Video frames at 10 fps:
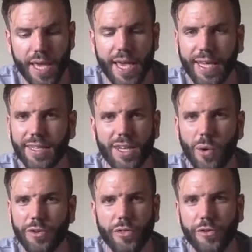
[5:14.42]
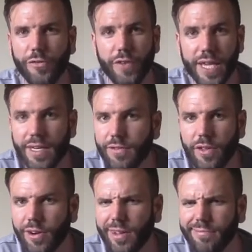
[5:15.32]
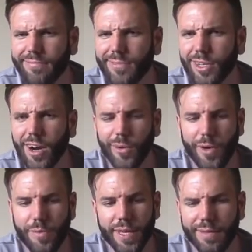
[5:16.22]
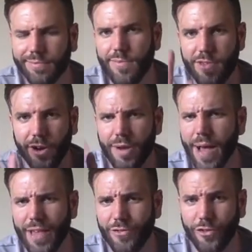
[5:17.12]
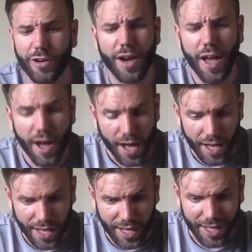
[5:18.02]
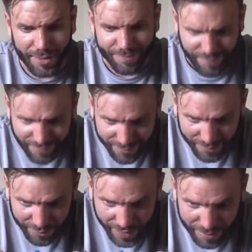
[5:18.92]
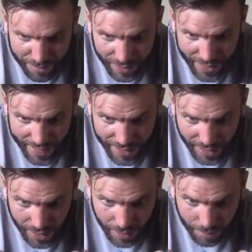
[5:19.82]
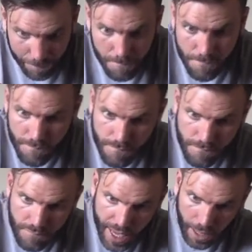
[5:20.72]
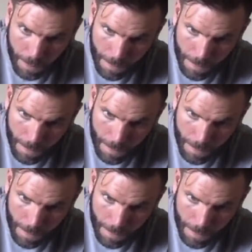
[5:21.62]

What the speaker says: it can go under their feet if they're in the car with me. Sorry, passenger. But yeah,